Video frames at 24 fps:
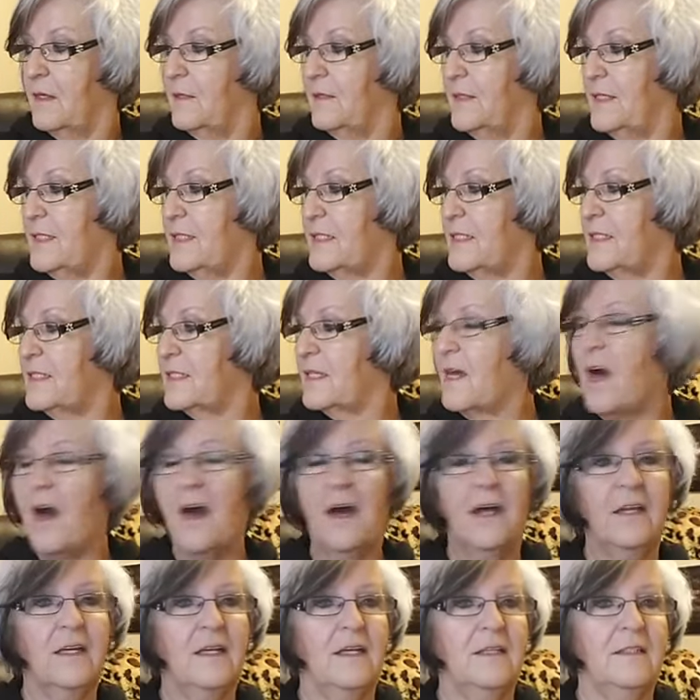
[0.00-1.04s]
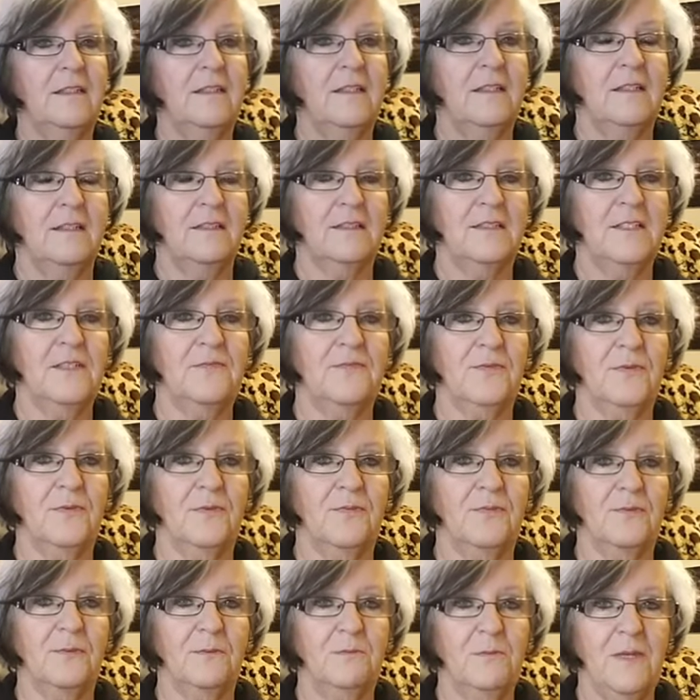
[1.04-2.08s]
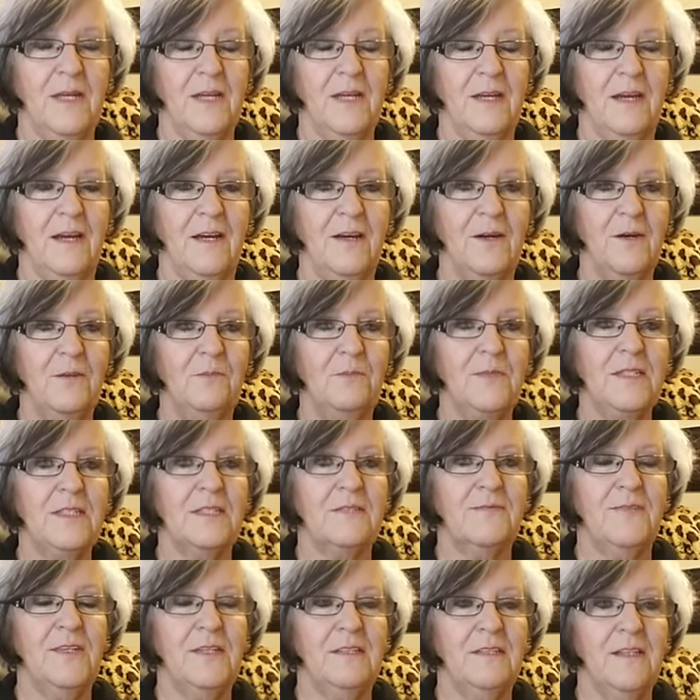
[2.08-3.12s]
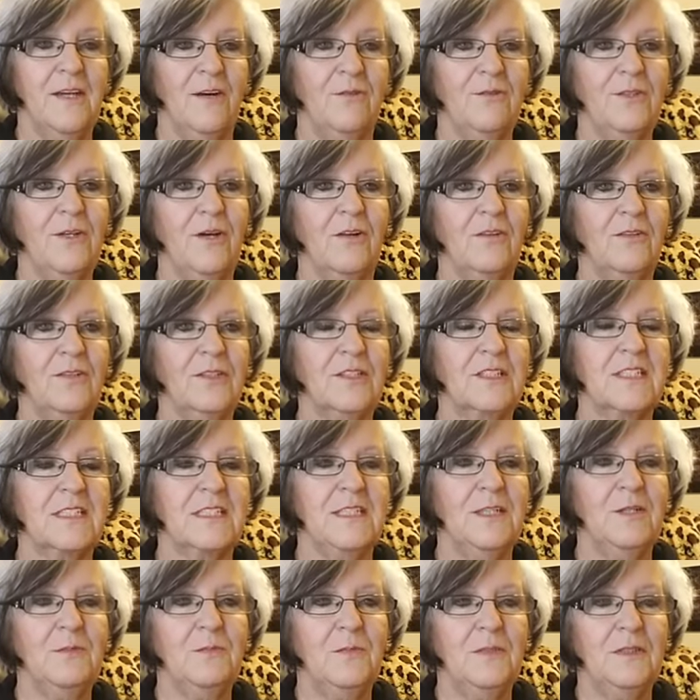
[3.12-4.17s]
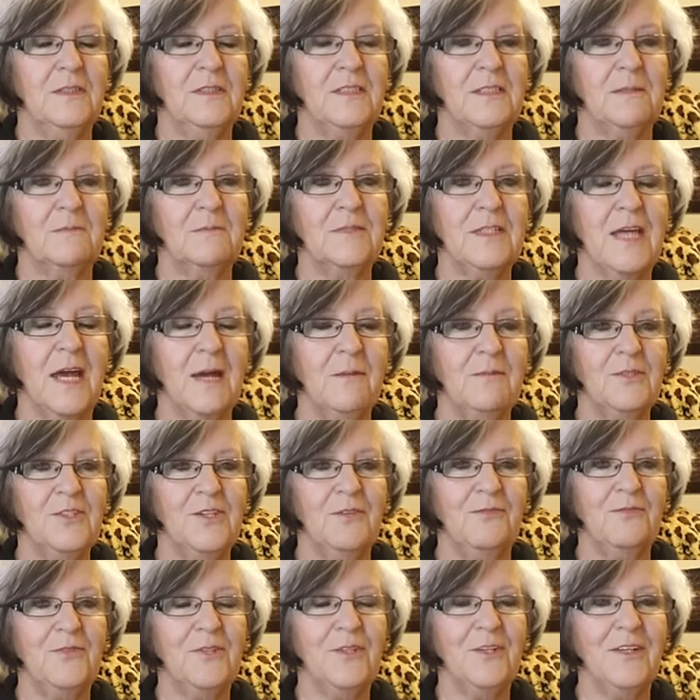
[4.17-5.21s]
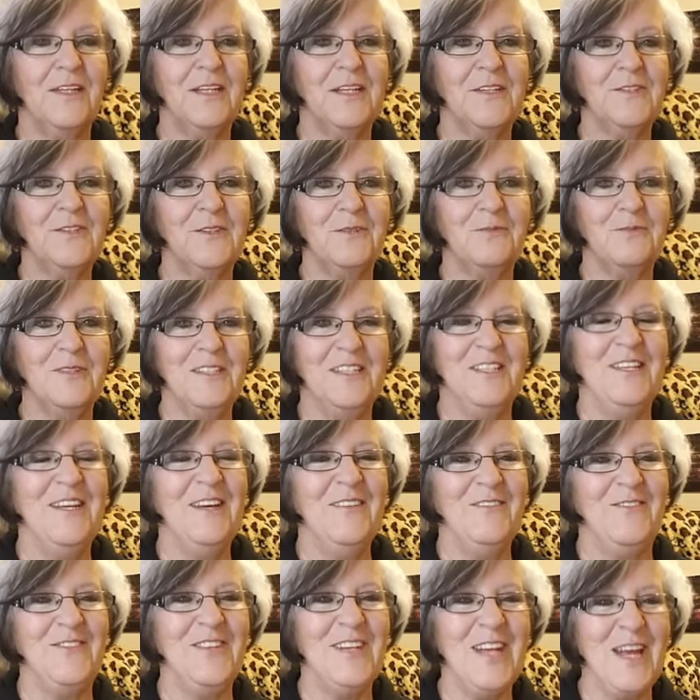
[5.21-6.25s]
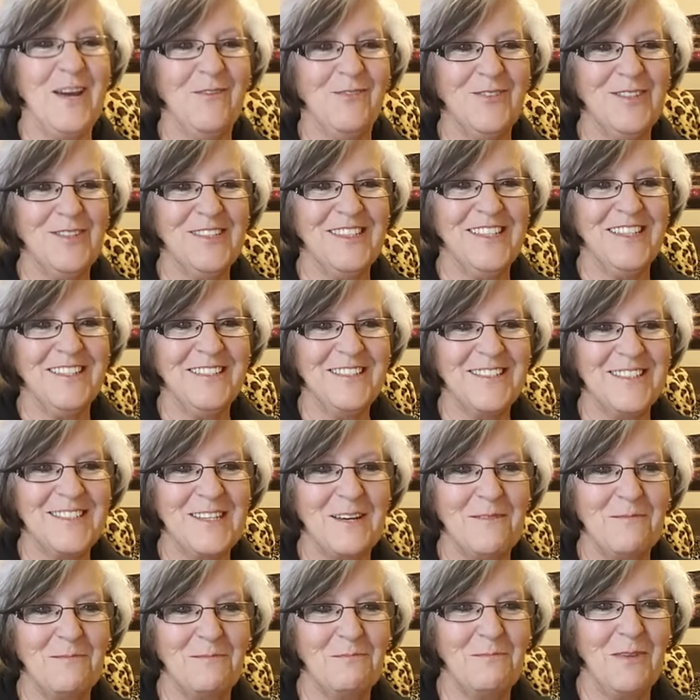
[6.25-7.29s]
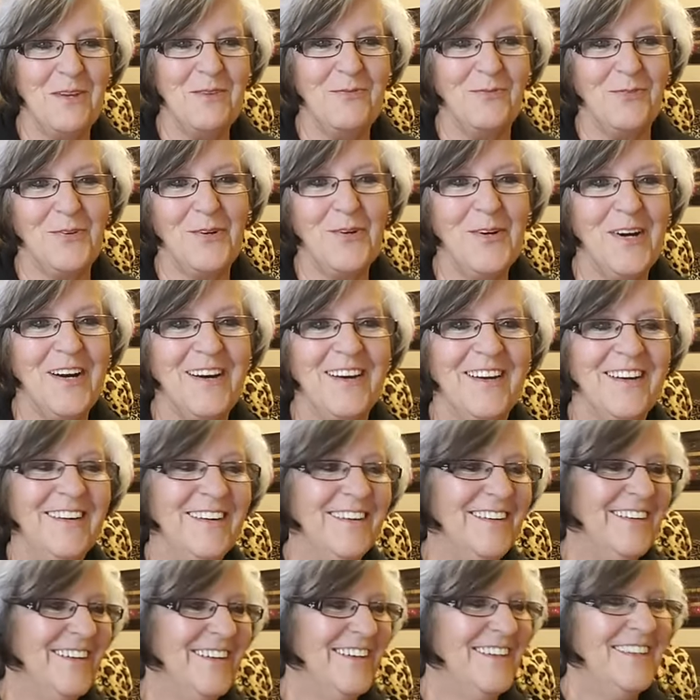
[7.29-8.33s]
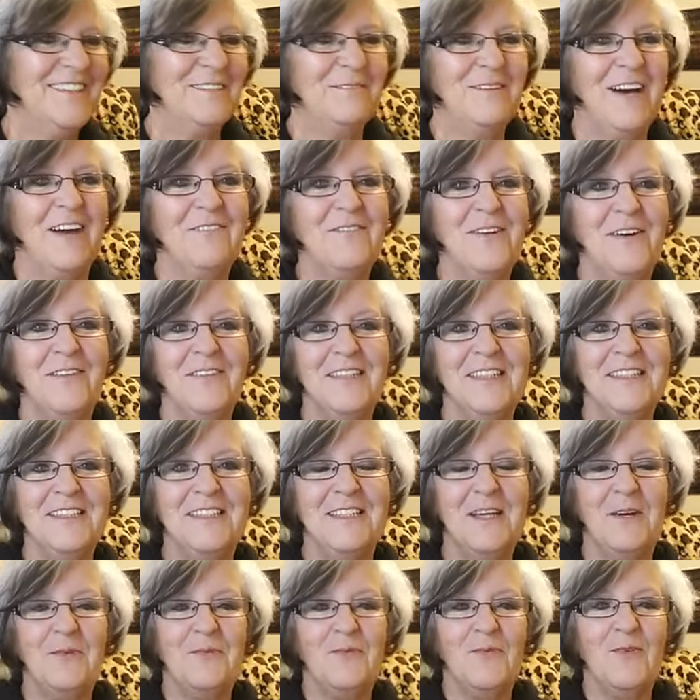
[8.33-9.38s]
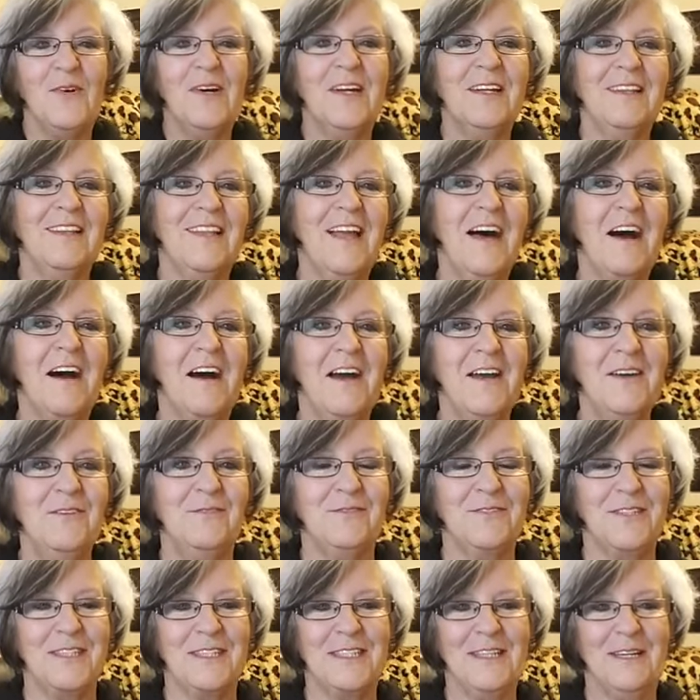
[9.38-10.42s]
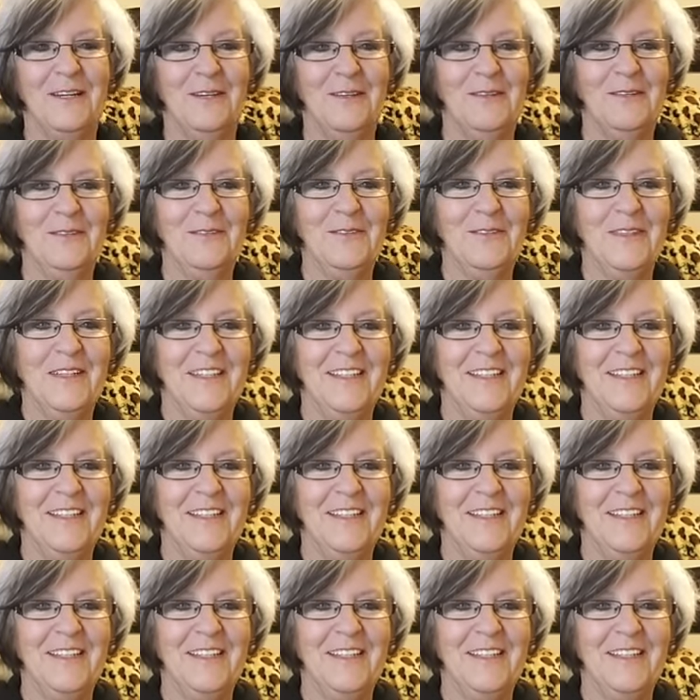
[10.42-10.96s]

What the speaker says: this is kind of different from me. I hope this video don't look stupid. Sometimes you feel ignorant when you've never done something before. But I've only done one live, so